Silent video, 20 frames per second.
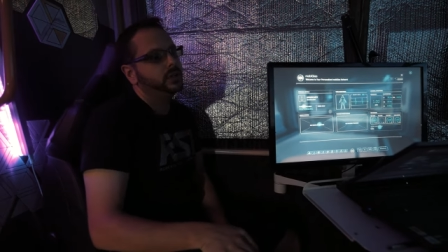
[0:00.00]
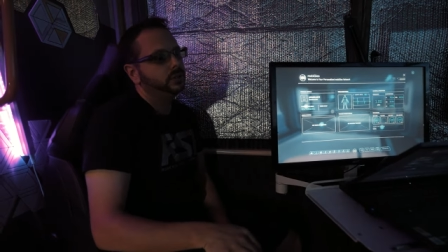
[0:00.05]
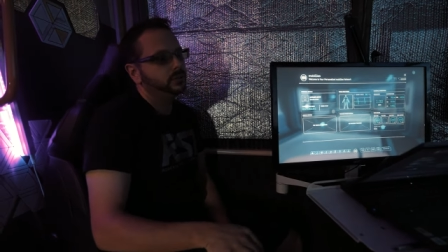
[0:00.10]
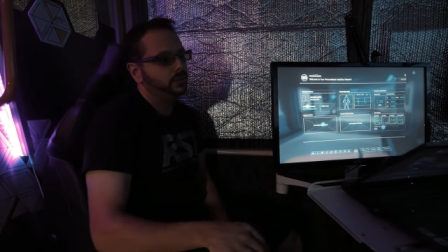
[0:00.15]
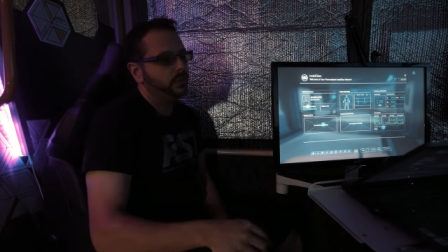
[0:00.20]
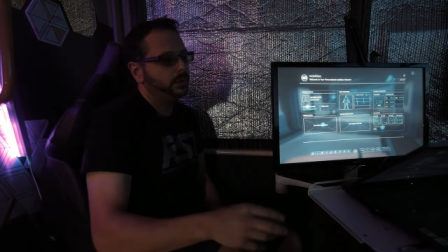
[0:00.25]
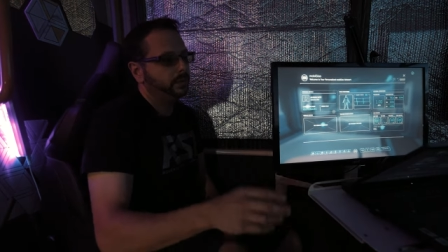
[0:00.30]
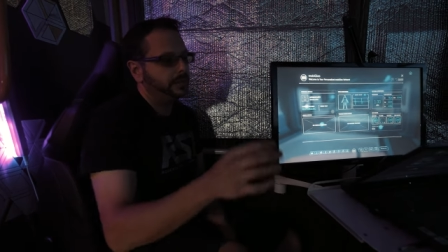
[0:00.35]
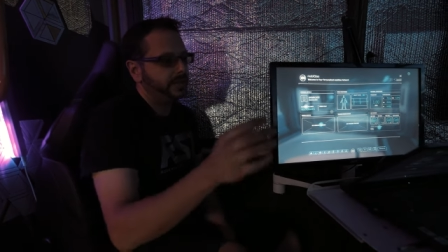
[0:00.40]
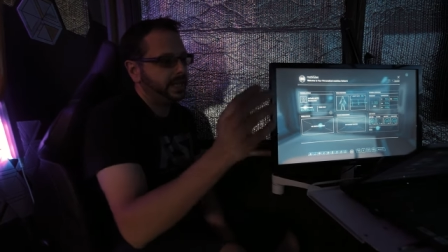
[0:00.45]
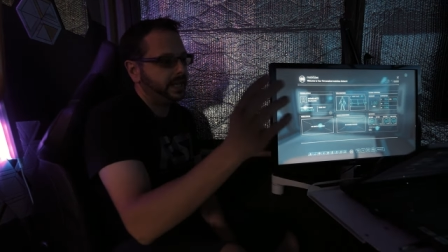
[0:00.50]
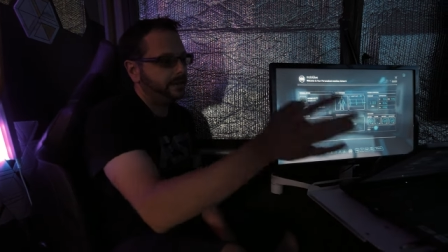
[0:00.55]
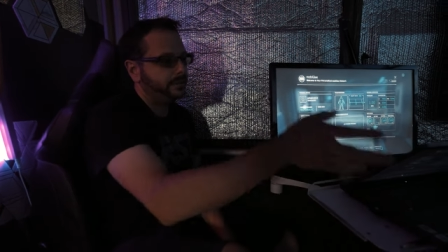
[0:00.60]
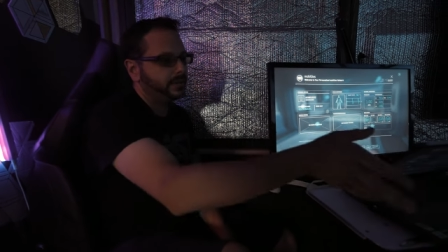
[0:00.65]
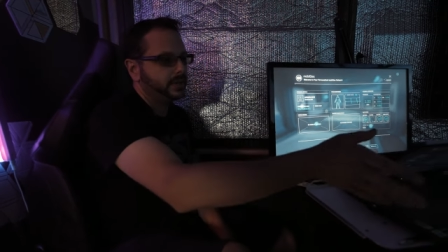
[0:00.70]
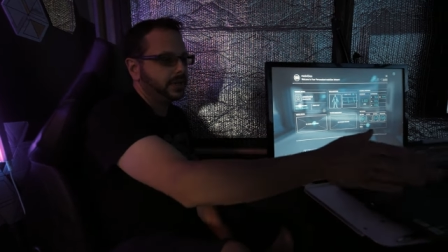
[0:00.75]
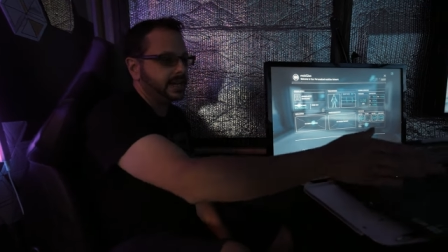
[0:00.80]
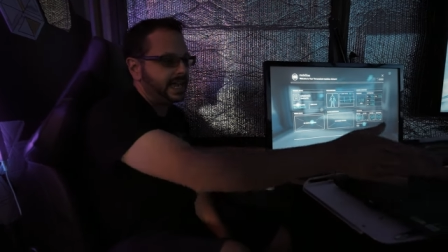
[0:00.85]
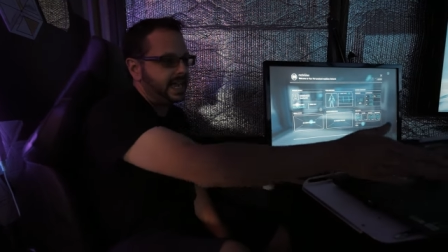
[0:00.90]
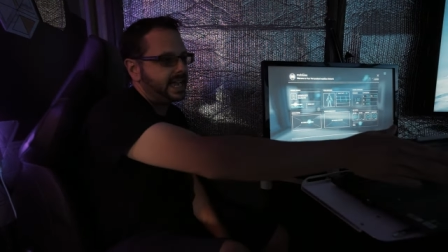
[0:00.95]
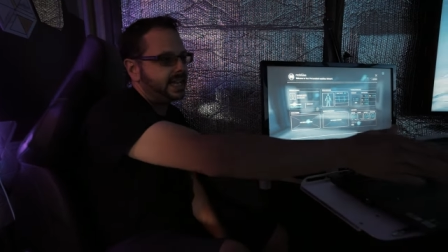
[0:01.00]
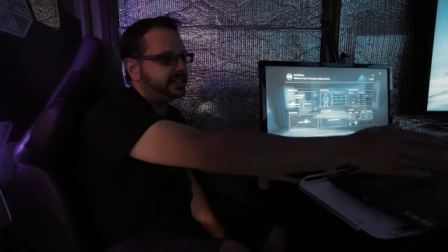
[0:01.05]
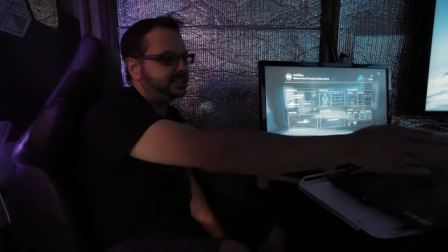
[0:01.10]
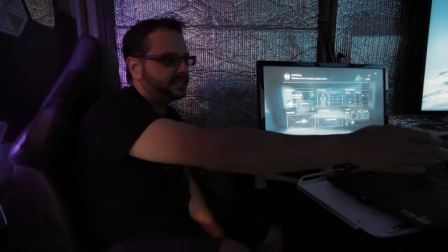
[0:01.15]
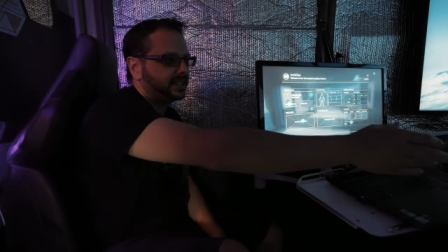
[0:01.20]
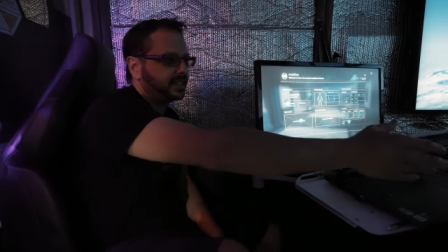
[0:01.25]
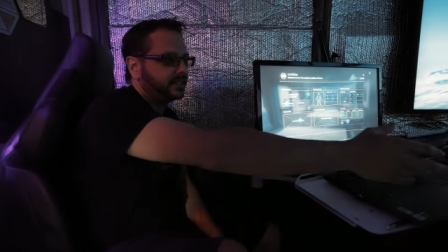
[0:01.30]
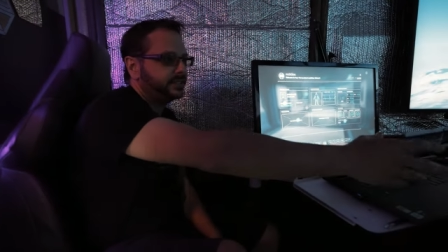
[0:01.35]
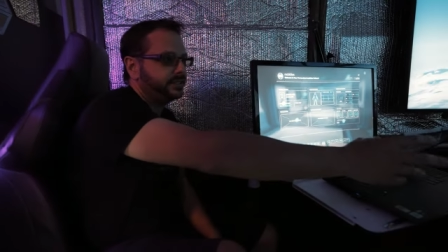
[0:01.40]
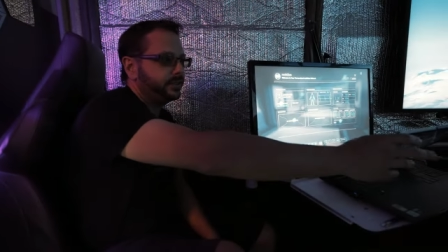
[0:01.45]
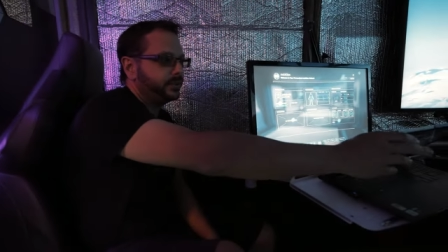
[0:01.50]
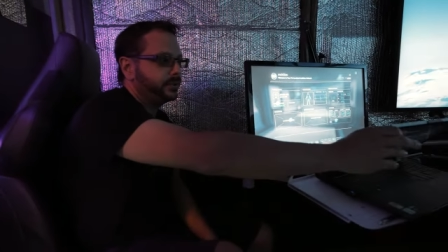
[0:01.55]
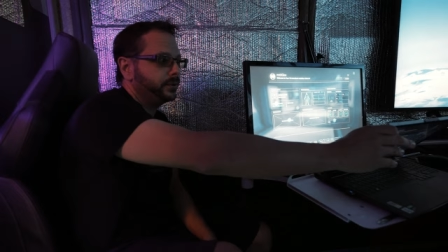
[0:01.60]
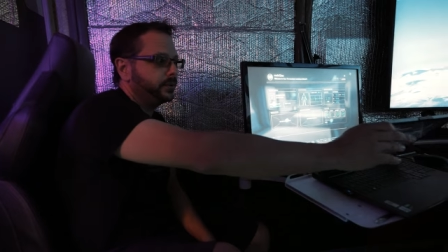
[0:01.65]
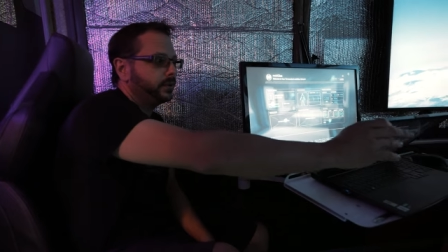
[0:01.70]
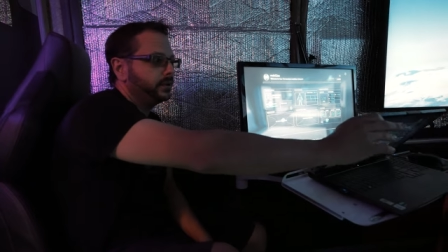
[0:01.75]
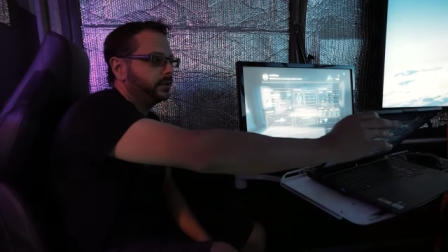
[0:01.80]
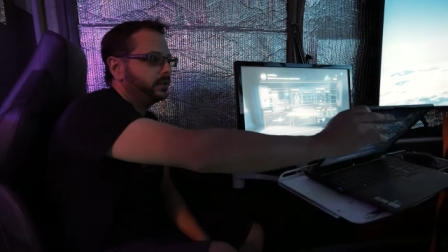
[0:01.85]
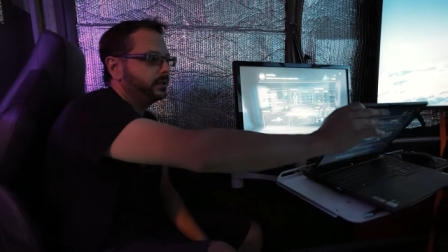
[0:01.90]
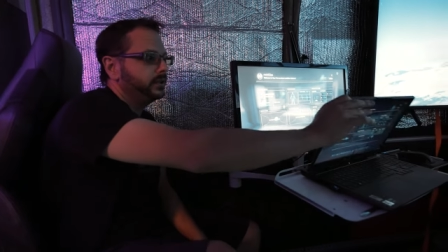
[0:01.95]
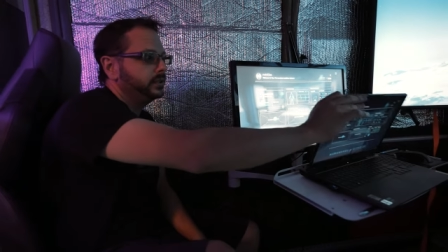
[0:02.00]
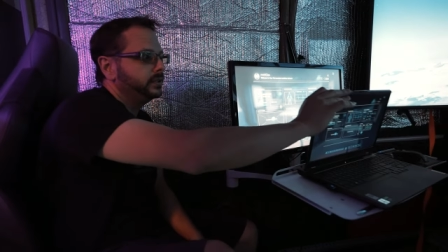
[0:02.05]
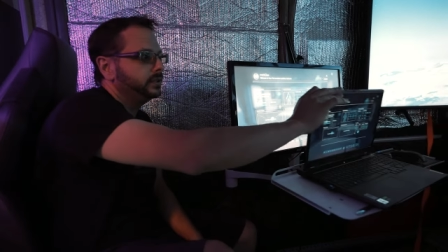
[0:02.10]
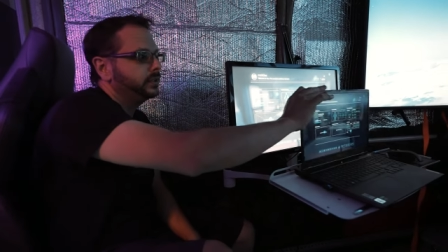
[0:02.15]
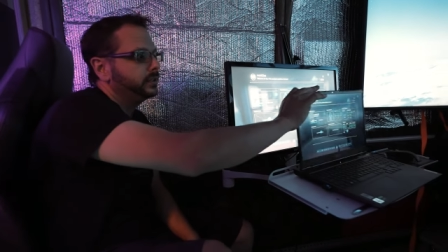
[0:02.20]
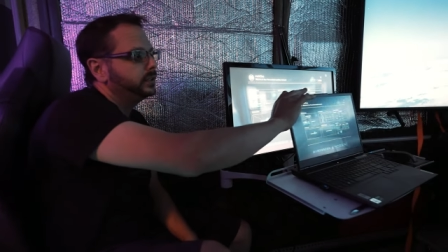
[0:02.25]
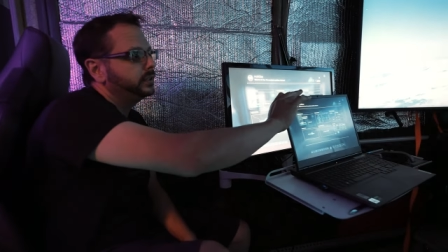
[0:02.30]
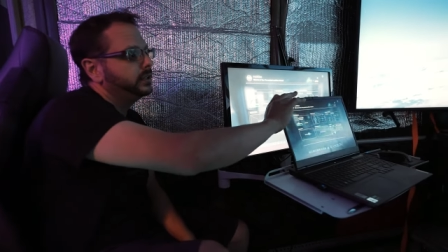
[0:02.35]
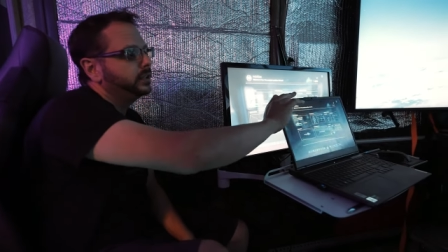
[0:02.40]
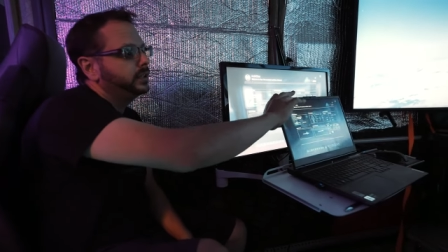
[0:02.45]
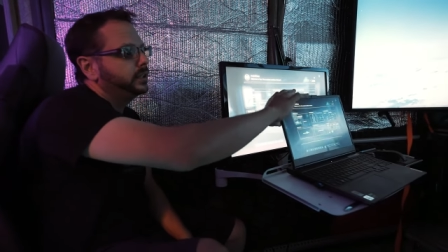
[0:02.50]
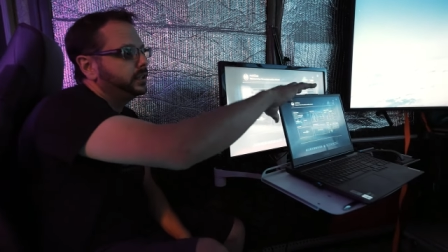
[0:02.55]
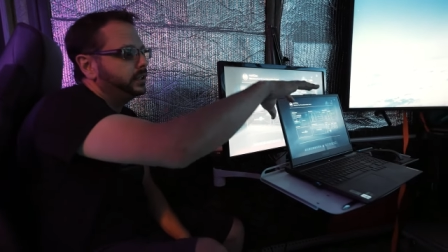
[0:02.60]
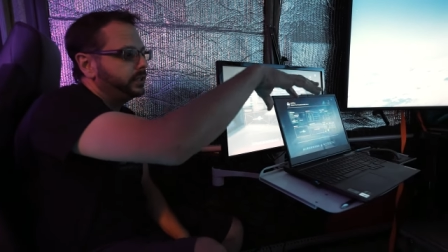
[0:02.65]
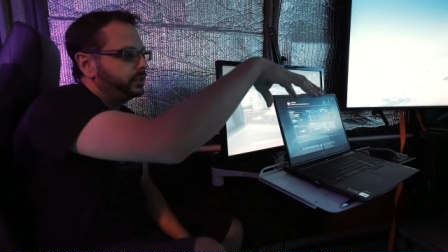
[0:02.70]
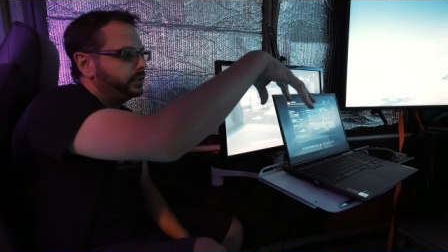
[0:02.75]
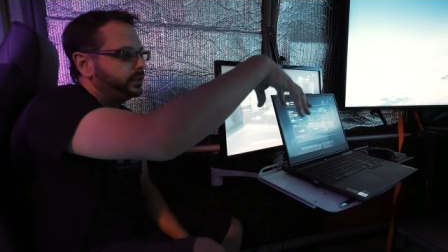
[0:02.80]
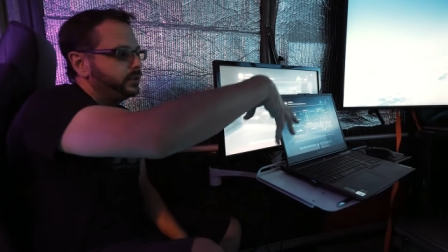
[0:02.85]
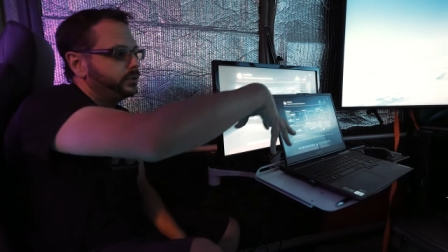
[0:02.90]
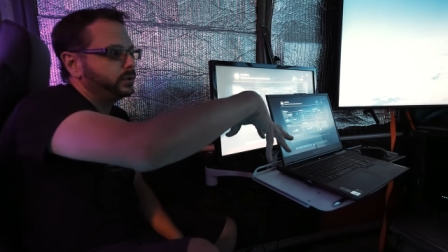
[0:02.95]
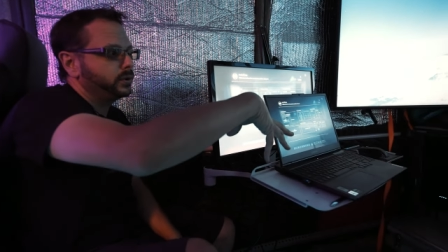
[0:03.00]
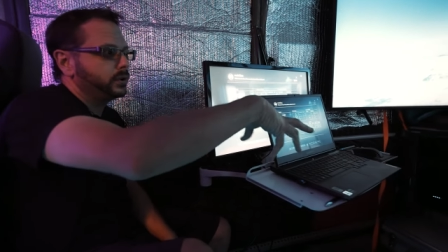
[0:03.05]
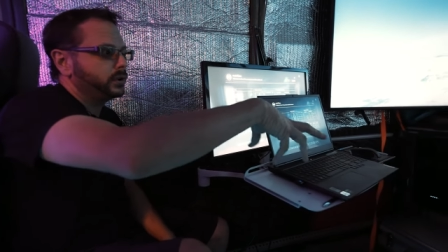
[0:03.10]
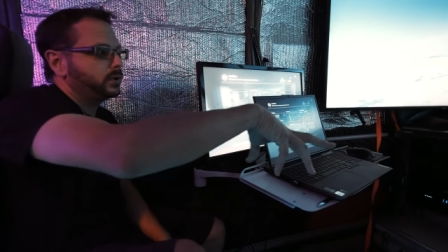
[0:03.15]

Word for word: will be able to access your, your